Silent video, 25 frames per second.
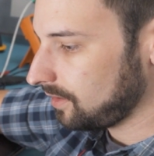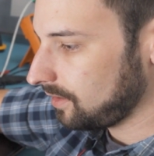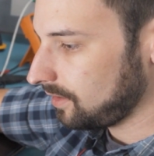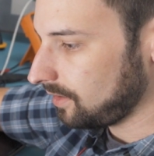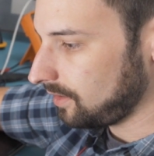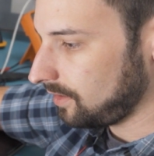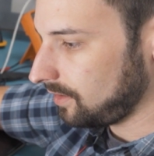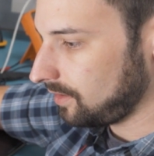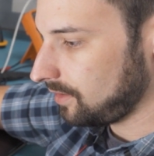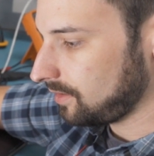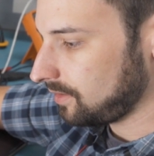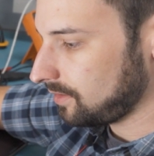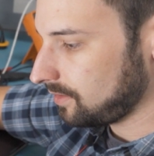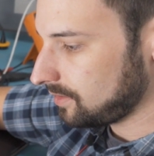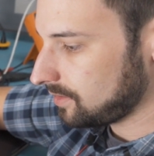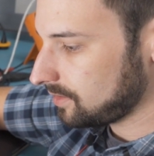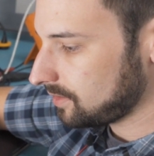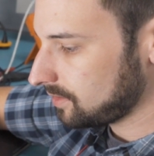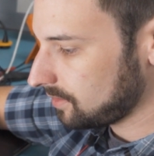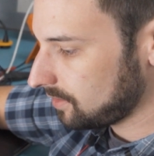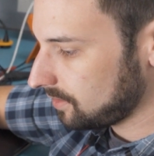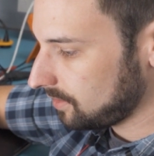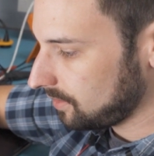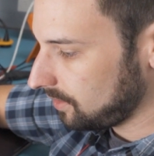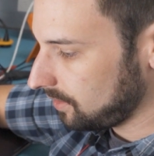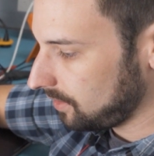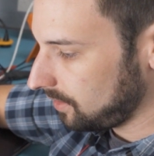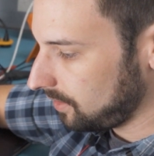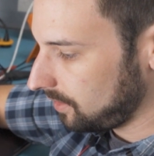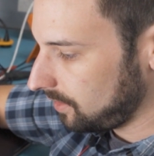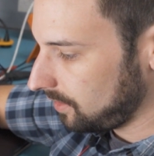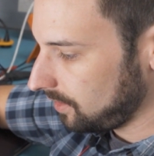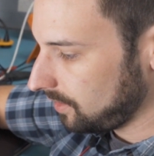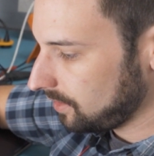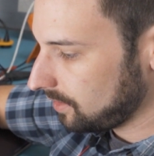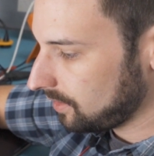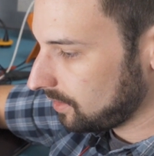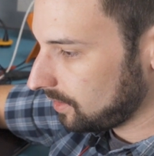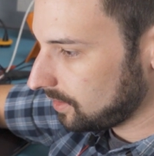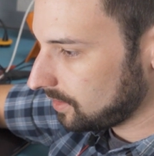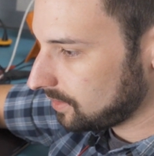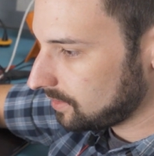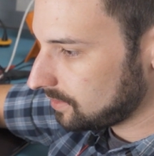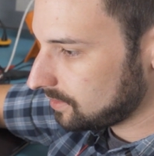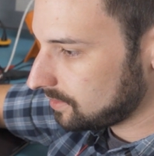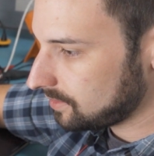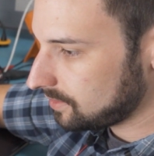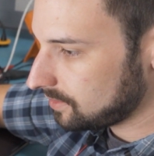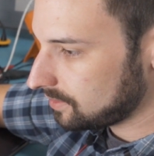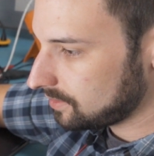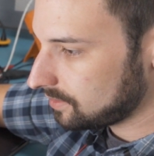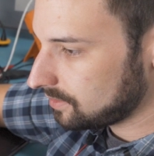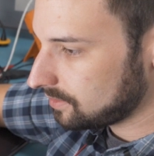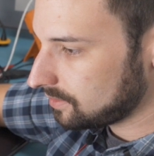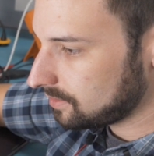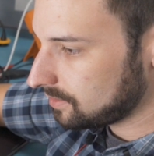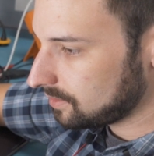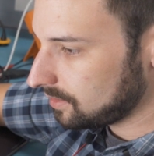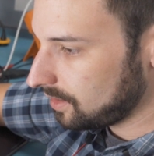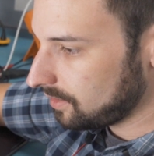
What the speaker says: And I think that's